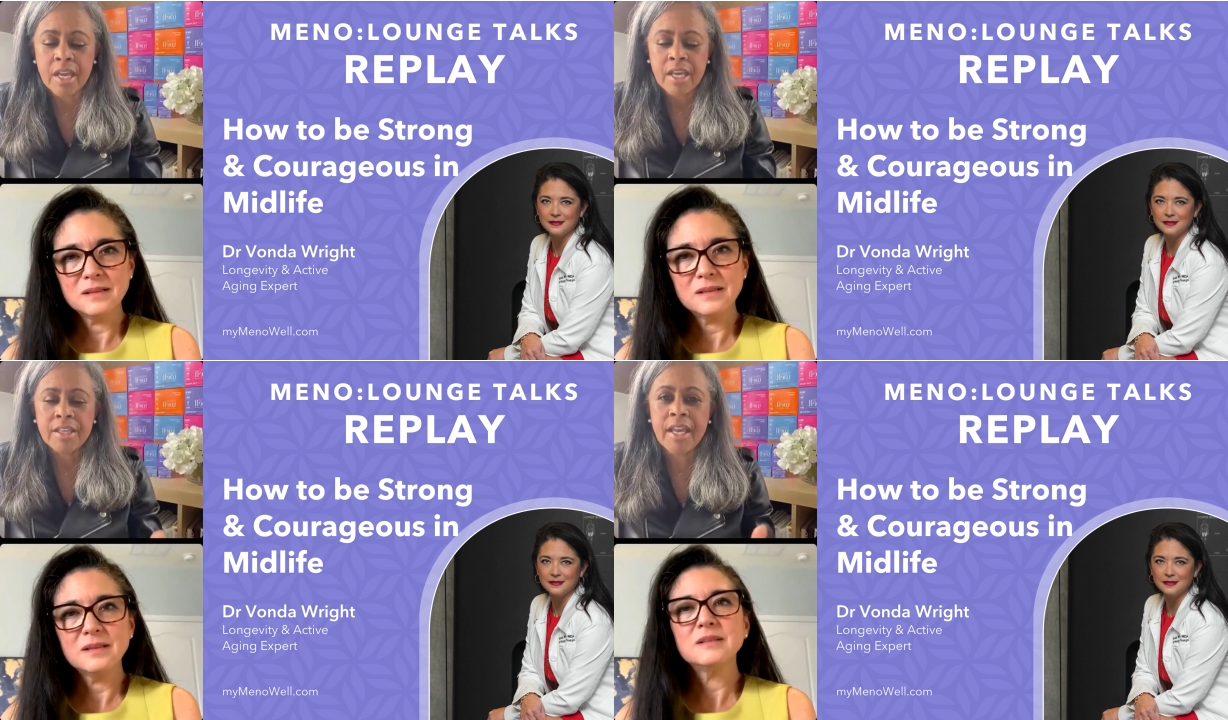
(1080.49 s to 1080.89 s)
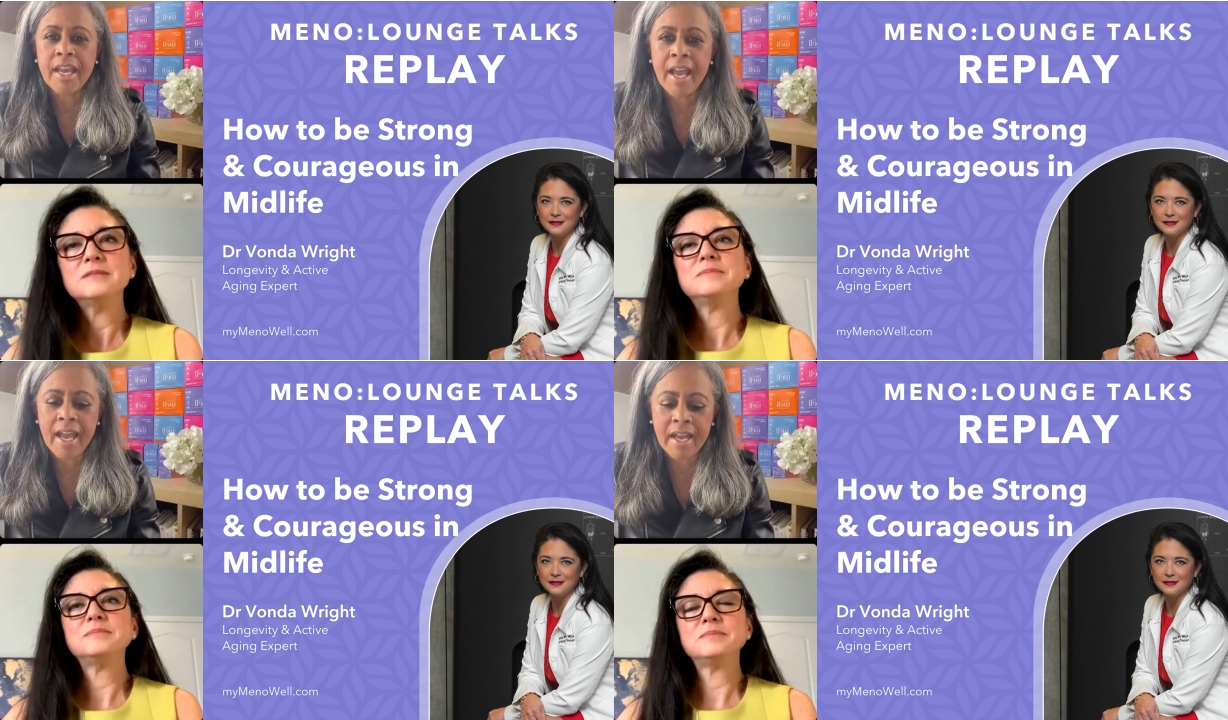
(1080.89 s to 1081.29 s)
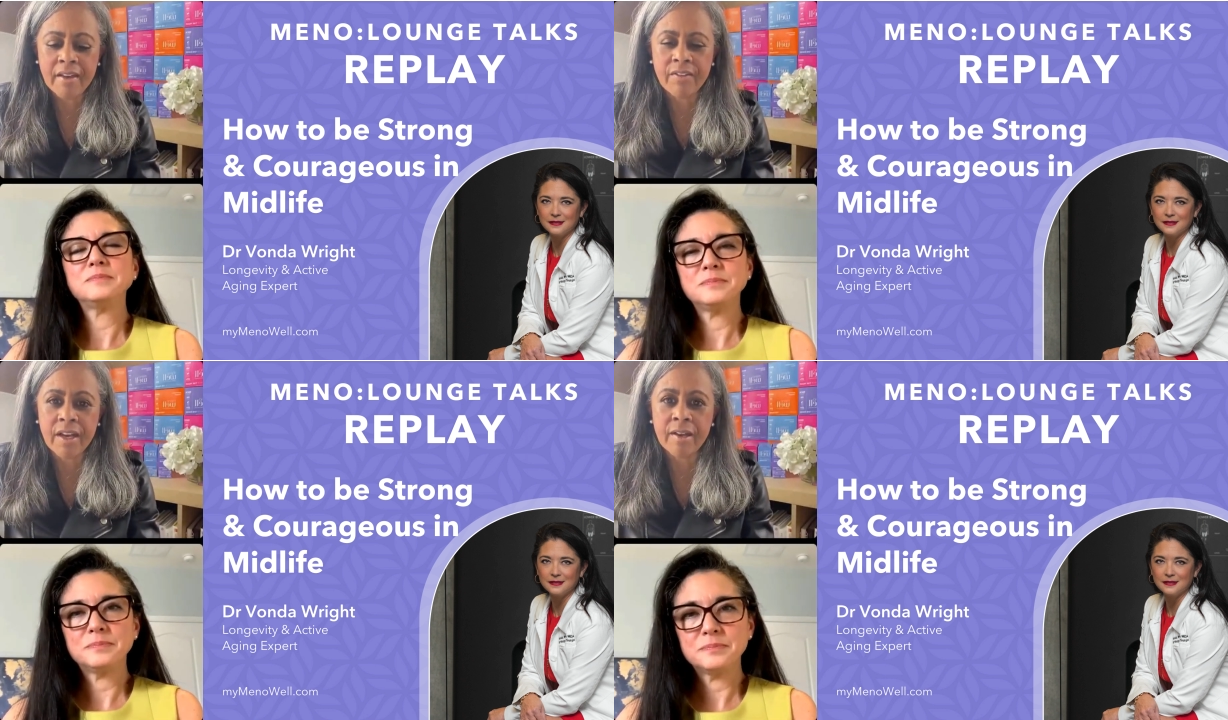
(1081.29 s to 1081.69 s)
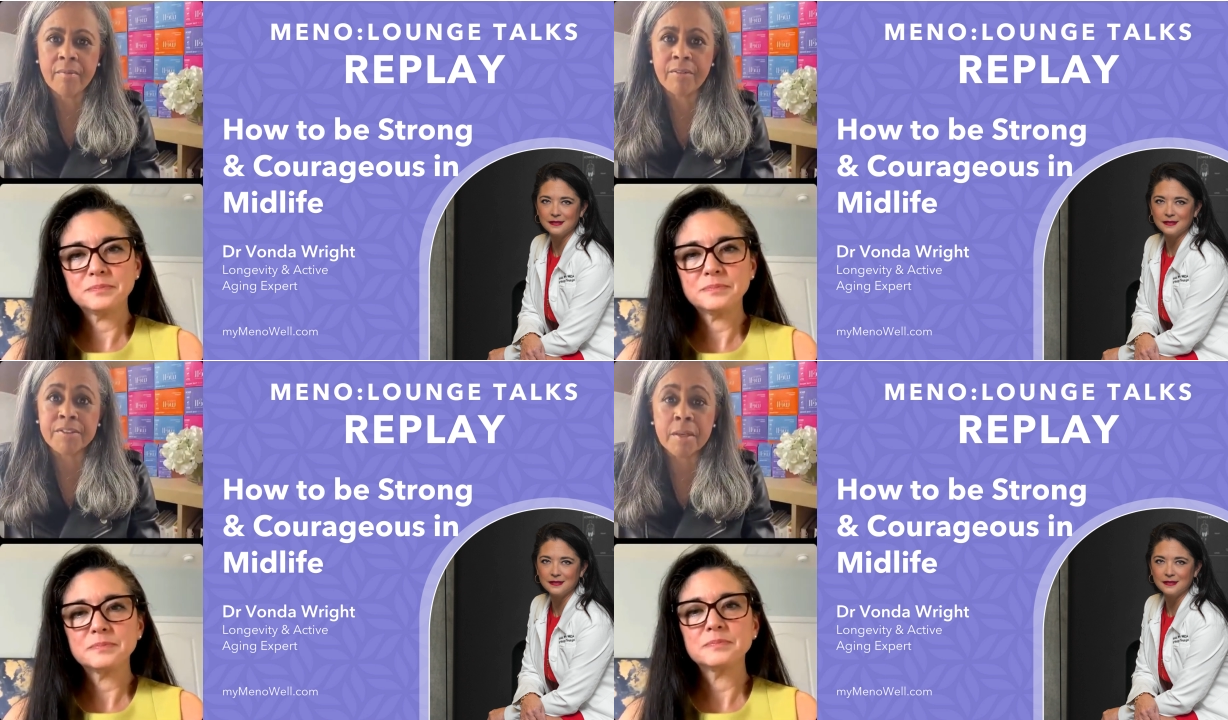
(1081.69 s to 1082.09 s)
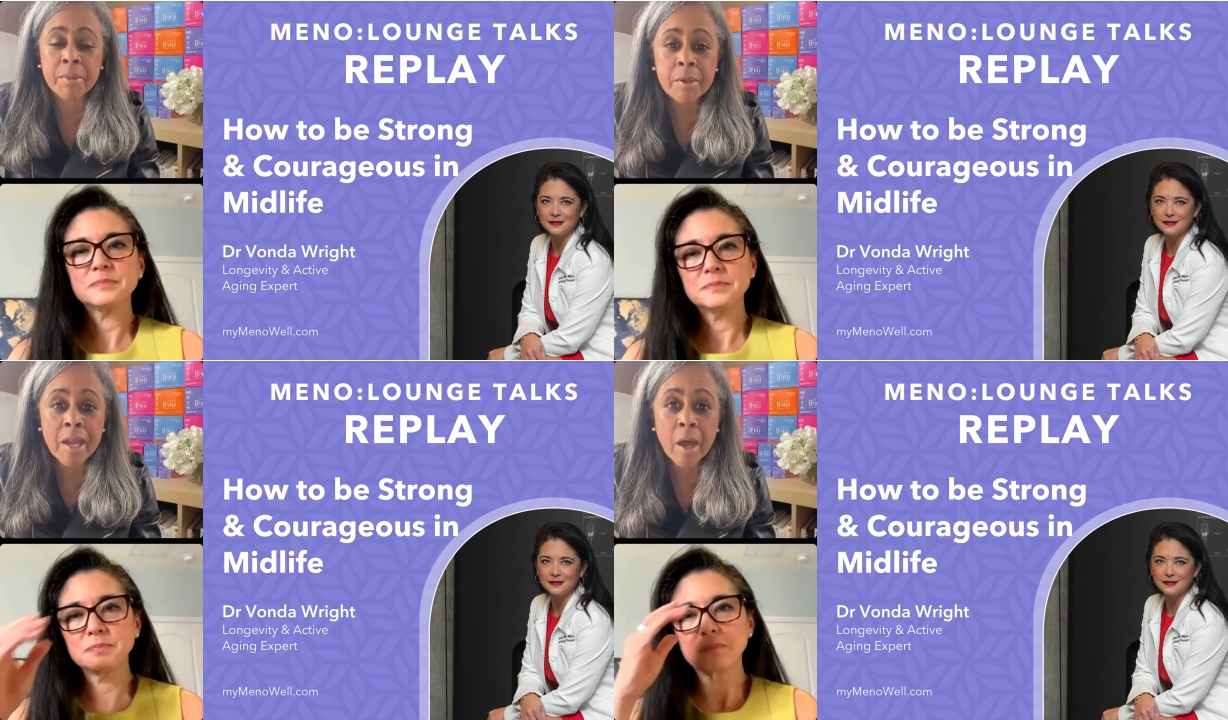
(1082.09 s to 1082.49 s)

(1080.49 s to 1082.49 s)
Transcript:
Speaker 1: They have um, somebody who